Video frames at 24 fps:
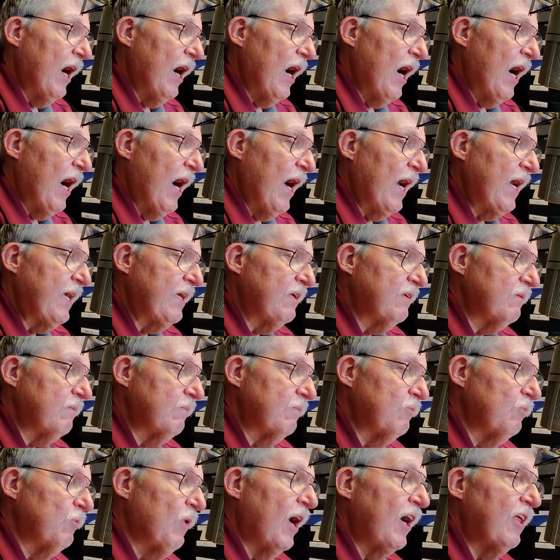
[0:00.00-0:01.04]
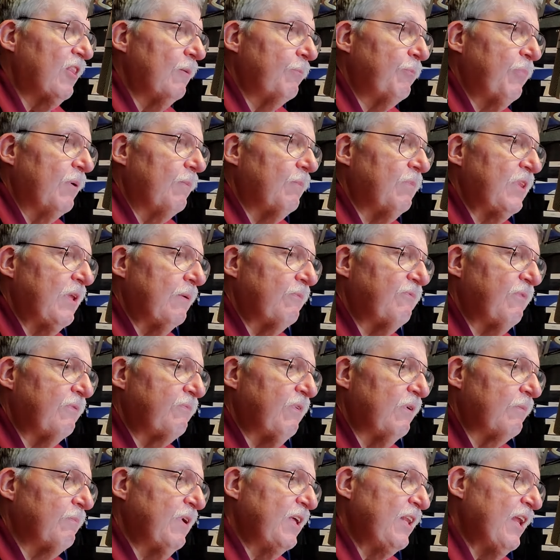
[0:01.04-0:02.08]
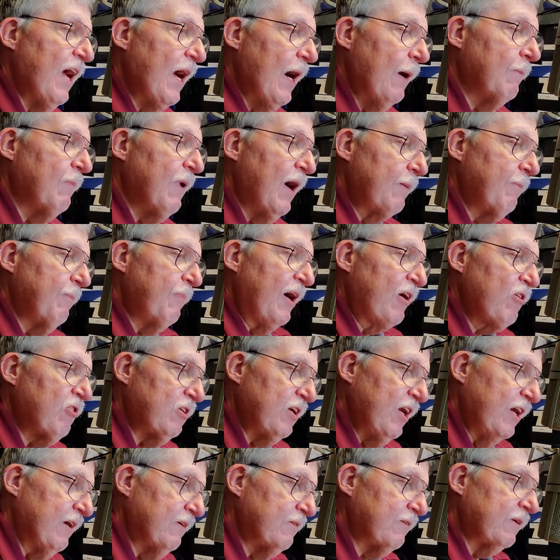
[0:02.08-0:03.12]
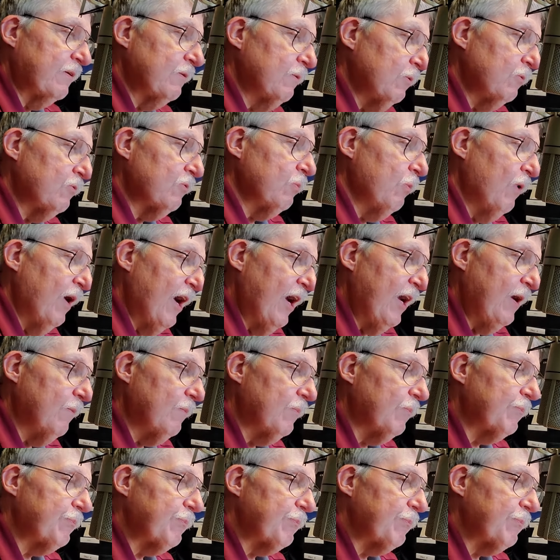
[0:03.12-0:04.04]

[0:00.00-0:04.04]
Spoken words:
I wanted to for me to have my best chance to lose weight,